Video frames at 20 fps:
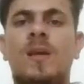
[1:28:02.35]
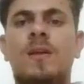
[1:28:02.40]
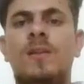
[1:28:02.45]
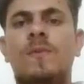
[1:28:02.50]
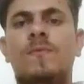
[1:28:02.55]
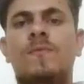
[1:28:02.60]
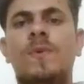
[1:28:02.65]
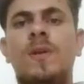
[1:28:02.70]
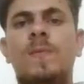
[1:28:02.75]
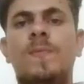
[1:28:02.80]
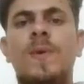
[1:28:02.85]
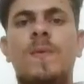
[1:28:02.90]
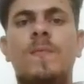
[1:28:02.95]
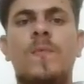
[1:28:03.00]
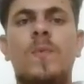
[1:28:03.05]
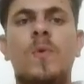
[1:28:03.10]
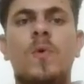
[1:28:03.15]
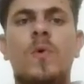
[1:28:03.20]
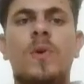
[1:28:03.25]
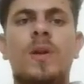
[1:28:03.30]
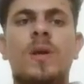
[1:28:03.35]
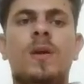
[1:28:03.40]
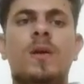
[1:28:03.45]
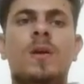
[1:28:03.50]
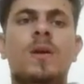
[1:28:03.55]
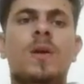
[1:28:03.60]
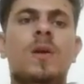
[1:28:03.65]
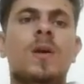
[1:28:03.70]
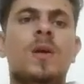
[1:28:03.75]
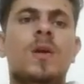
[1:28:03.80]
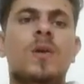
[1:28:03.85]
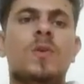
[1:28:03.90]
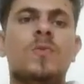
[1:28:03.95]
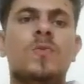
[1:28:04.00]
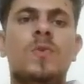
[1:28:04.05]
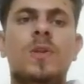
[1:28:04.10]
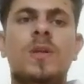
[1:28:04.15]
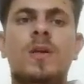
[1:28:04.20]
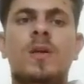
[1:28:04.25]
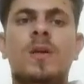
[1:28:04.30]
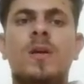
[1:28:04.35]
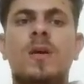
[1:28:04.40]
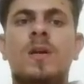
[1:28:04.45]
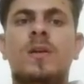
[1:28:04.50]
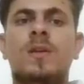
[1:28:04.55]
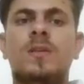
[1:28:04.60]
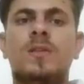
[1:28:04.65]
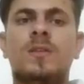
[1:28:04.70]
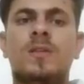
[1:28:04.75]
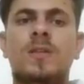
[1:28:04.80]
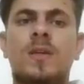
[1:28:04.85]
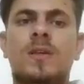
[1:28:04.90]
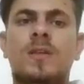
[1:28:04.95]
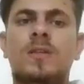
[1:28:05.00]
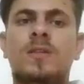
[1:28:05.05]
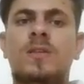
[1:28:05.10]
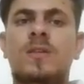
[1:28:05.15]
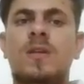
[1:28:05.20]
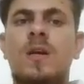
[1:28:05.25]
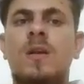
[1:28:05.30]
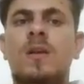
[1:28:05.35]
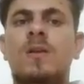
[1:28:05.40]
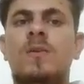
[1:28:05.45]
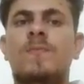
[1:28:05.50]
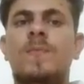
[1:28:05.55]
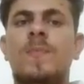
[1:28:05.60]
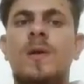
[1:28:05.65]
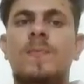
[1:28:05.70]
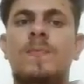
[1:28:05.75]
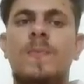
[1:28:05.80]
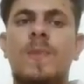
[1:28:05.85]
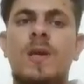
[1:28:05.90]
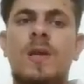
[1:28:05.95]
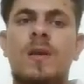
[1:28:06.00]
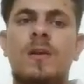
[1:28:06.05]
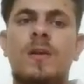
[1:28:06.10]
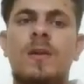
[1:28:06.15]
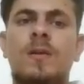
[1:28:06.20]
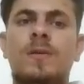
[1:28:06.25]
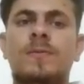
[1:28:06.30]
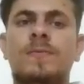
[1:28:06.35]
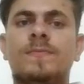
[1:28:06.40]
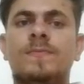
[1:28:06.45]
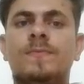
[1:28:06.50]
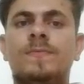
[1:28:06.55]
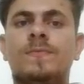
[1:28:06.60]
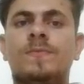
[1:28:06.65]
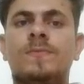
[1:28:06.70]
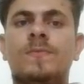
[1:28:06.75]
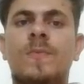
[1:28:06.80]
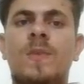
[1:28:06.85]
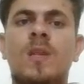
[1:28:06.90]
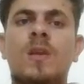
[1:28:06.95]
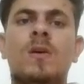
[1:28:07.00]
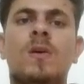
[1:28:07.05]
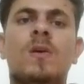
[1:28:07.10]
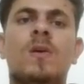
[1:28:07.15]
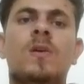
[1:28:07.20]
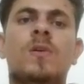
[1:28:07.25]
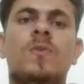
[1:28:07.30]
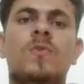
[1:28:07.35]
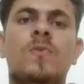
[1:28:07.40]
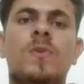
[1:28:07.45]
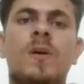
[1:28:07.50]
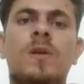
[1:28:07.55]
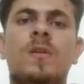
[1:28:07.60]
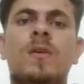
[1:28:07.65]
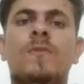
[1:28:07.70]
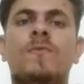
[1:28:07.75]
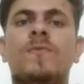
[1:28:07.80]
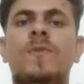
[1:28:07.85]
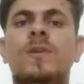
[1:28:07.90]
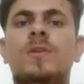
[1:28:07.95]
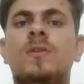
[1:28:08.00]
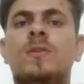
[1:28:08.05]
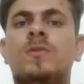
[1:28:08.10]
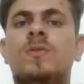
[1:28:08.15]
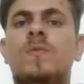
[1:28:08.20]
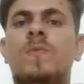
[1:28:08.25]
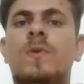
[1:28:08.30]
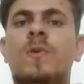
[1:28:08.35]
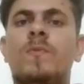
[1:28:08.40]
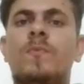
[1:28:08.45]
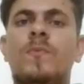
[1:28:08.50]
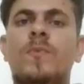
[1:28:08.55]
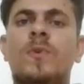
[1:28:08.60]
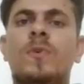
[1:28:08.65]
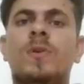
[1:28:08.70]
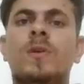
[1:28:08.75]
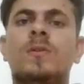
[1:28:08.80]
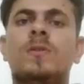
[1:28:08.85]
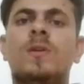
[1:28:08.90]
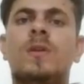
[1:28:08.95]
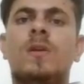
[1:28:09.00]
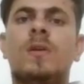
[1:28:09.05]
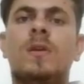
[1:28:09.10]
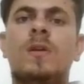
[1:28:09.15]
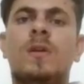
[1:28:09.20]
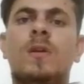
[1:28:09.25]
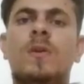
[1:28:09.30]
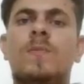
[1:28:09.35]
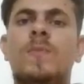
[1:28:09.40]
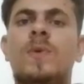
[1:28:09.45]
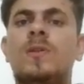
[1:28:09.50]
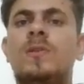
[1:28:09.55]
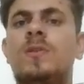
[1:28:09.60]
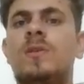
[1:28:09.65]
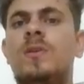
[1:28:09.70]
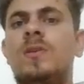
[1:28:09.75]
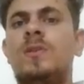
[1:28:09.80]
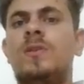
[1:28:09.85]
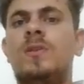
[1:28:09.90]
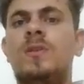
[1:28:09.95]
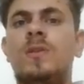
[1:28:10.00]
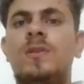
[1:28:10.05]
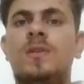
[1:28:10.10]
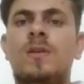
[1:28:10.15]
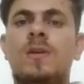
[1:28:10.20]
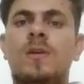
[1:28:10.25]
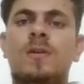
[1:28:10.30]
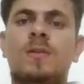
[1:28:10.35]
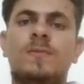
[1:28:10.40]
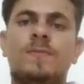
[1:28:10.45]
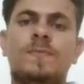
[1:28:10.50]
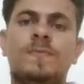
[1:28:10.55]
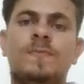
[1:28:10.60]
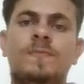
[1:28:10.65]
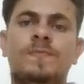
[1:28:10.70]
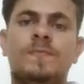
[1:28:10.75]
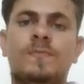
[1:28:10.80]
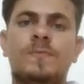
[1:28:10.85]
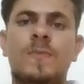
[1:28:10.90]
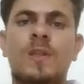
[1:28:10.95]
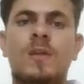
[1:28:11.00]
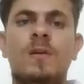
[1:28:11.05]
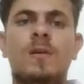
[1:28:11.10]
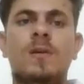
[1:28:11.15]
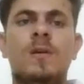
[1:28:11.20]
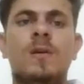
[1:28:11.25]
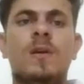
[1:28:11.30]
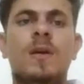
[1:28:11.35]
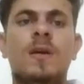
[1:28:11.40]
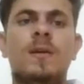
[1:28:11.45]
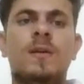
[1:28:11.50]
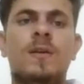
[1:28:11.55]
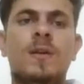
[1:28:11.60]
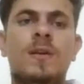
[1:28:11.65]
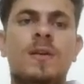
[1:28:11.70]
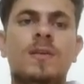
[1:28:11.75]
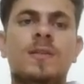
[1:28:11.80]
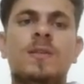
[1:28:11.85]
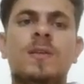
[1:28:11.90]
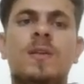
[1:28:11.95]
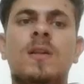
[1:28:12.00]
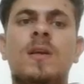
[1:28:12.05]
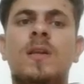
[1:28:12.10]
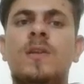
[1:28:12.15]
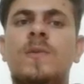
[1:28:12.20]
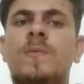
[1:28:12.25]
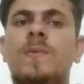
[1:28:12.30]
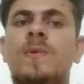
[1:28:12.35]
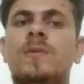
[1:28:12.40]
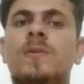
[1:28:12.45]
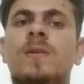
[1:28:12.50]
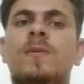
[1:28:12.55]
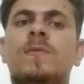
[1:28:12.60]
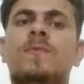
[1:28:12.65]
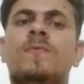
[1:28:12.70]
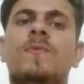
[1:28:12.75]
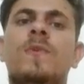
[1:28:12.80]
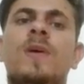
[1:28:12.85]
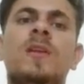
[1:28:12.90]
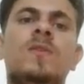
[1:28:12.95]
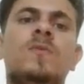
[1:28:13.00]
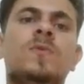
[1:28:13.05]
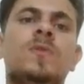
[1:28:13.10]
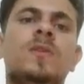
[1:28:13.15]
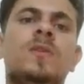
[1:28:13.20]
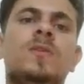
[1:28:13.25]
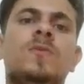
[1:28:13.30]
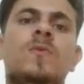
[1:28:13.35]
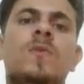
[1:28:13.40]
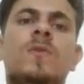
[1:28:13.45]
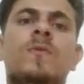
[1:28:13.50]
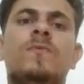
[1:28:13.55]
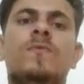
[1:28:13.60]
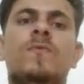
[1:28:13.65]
The film employed a unique artistic style by blending together features of computer-generated imaginary serial and traditional animation while using